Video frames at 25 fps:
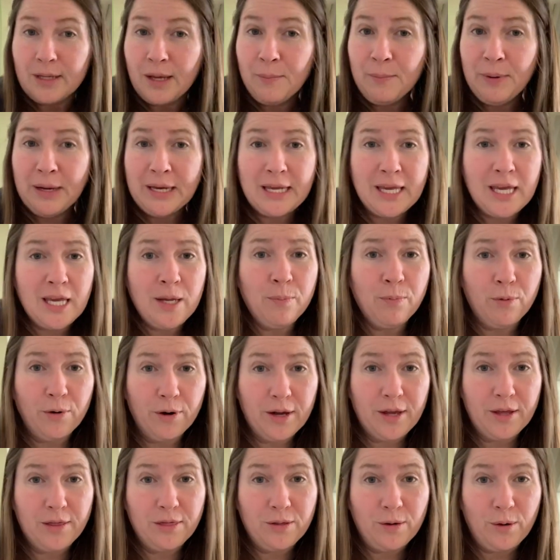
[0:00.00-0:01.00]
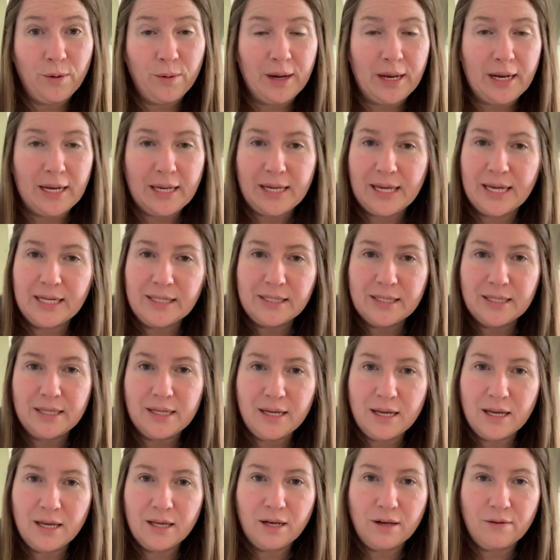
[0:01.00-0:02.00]
but keep working through it. Get to
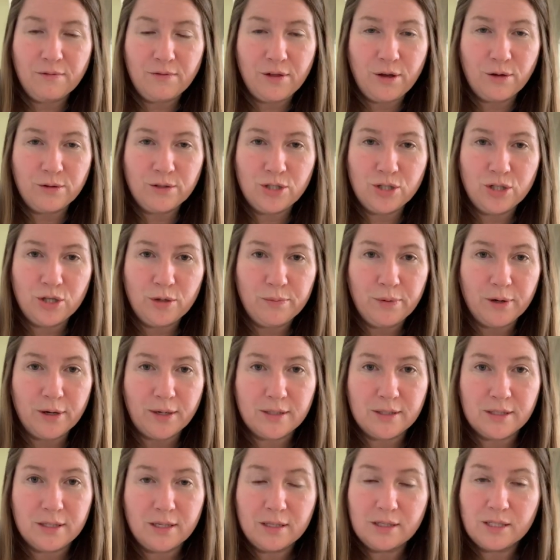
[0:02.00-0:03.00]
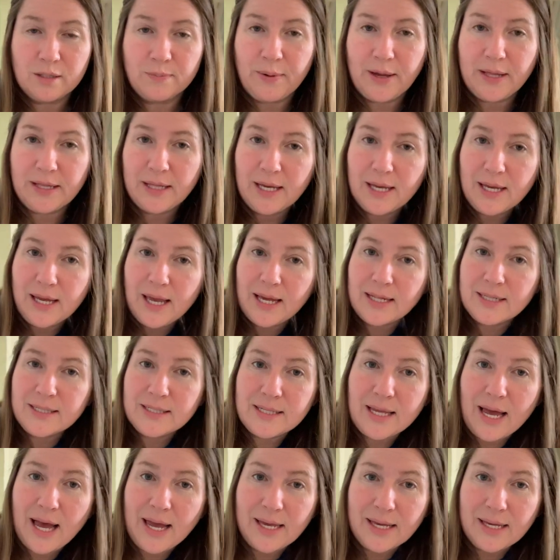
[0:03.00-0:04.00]
the end of those two books, spelling and
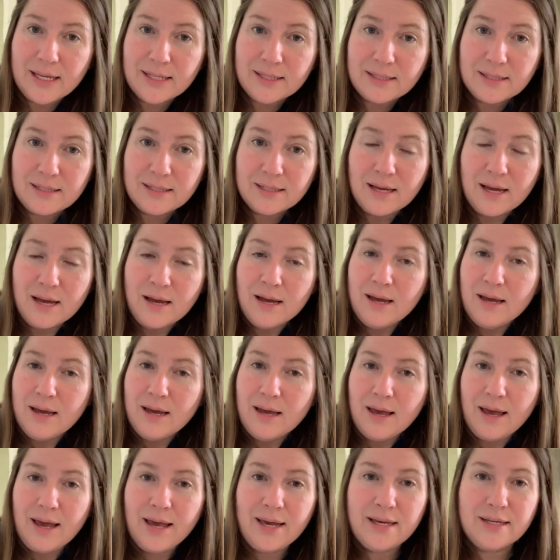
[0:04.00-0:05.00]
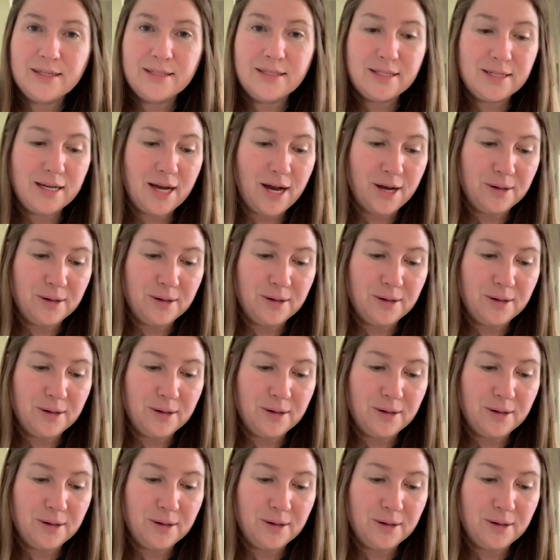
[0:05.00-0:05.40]
science, and